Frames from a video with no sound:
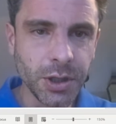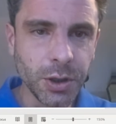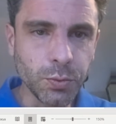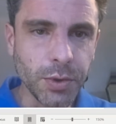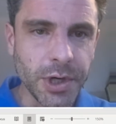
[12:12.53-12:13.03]

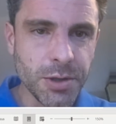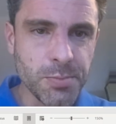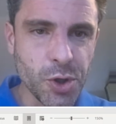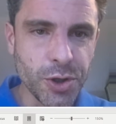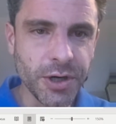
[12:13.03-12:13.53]
one or
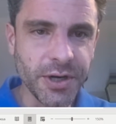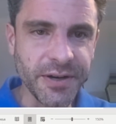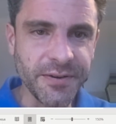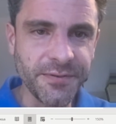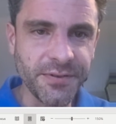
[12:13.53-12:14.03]
more
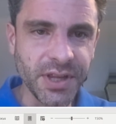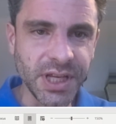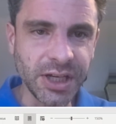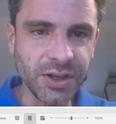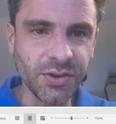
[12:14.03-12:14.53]
of
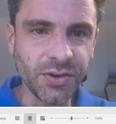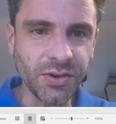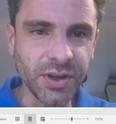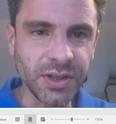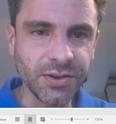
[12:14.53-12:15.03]
these
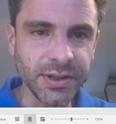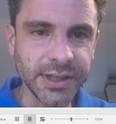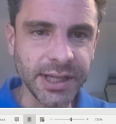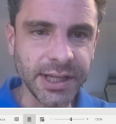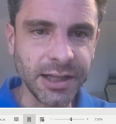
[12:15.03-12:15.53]

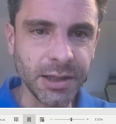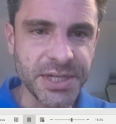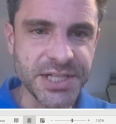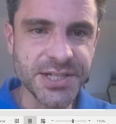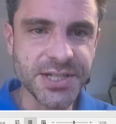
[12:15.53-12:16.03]
little
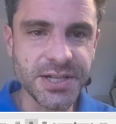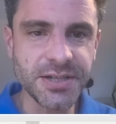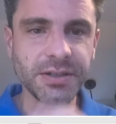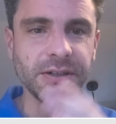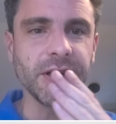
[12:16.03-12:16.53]
elements
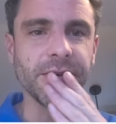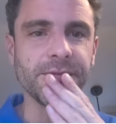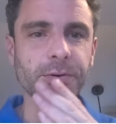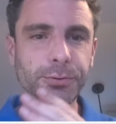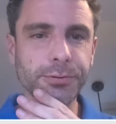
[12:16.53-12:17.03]
of the
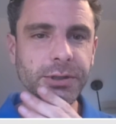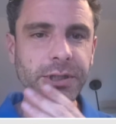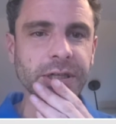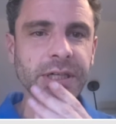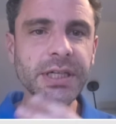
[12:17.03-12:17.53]
ruler.
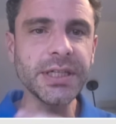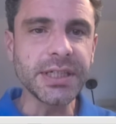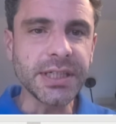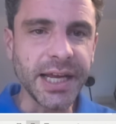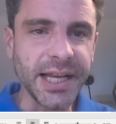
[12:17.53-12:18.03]

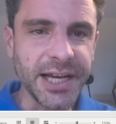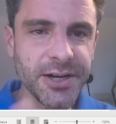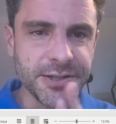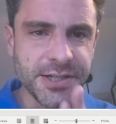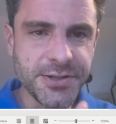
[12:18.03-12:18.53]
And they
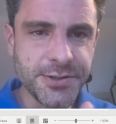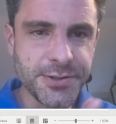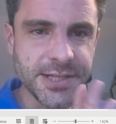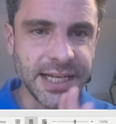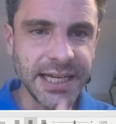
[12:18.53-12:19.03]
all do
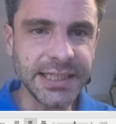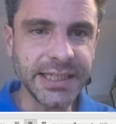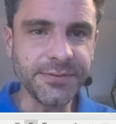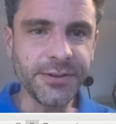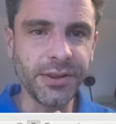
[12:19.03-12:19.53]
slightly
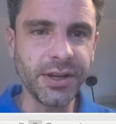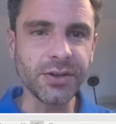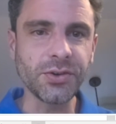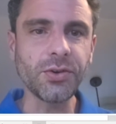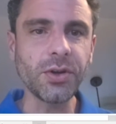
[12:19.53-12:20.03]
different
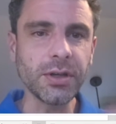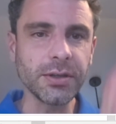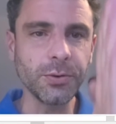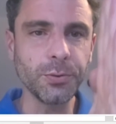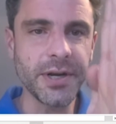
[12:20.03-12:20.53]
things.
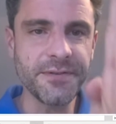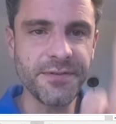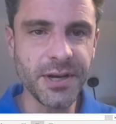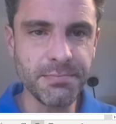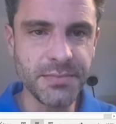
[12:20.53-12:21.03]
Like one of
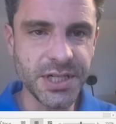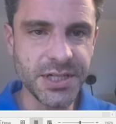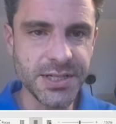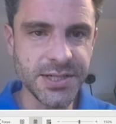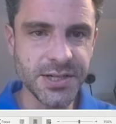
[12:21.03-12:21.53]
them
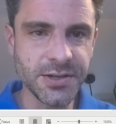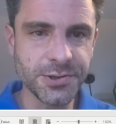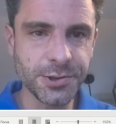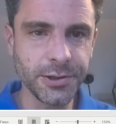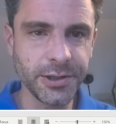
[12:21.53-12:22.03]
is
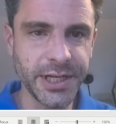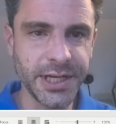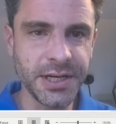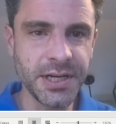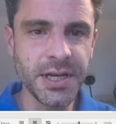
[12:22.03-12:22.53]

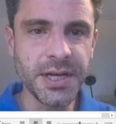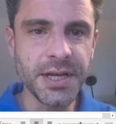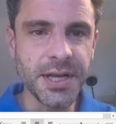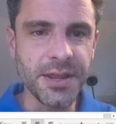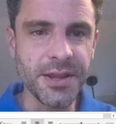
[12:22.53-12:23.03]
controlling
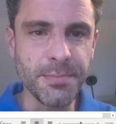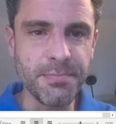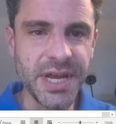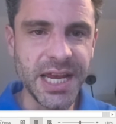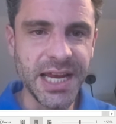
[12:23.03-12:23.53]
the
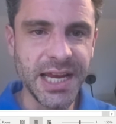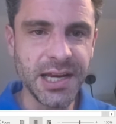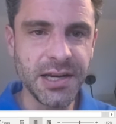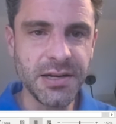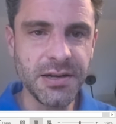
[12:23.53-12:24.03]
main,